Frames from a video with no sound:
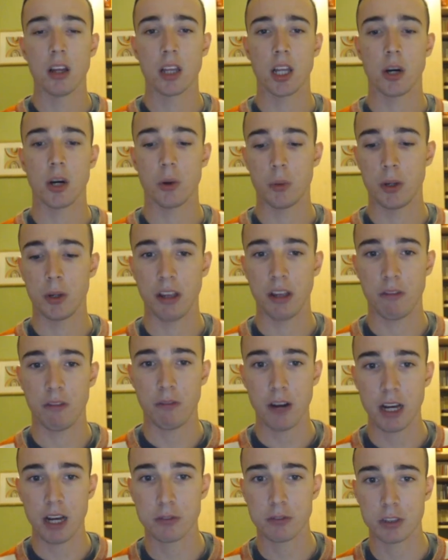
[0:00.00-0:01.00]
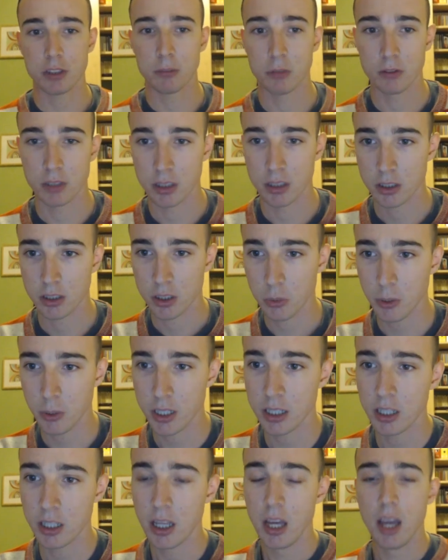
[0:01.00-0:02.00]
Now queen a5, removing the
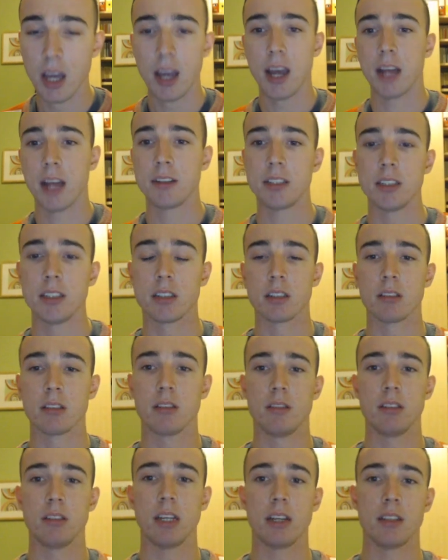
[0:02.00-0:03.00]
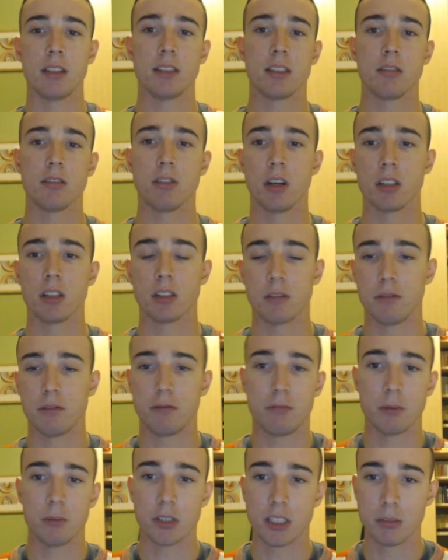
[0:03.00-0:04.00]
queen, and here there is a lot
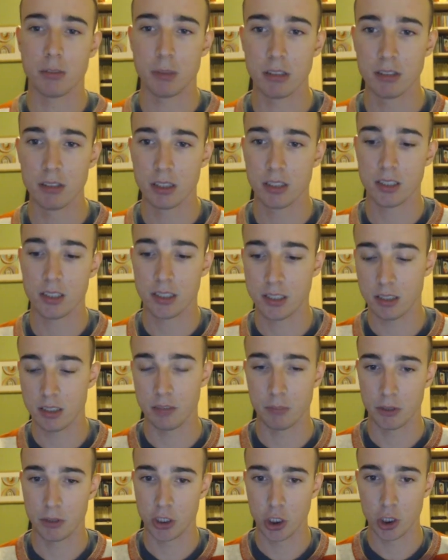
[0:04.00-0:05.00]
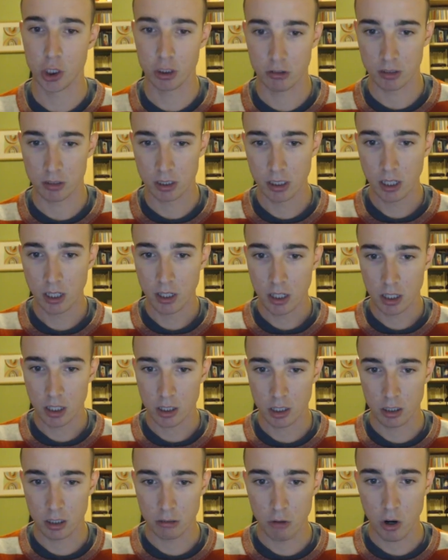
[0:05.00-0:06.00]
of possibilities. In particular,
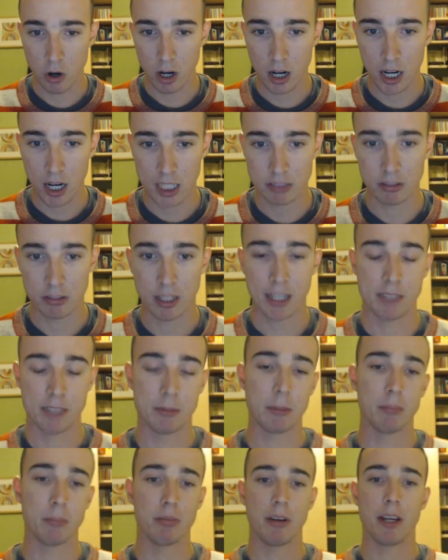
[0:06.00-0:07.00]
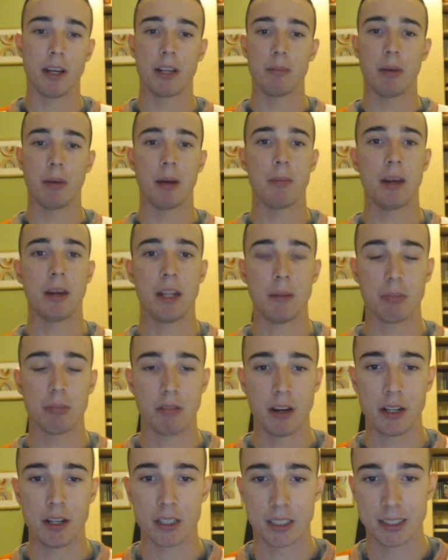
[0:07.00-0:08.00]
long castling has been played by many
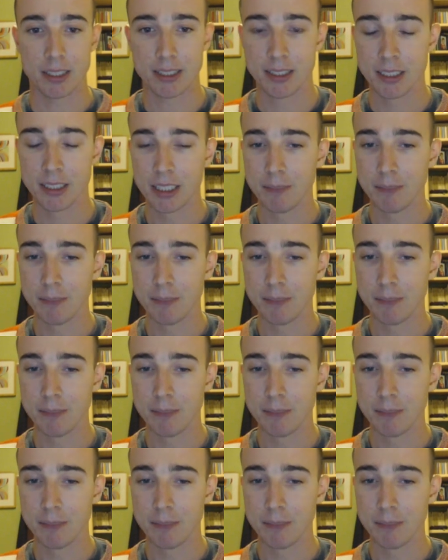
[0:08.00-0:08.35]
players.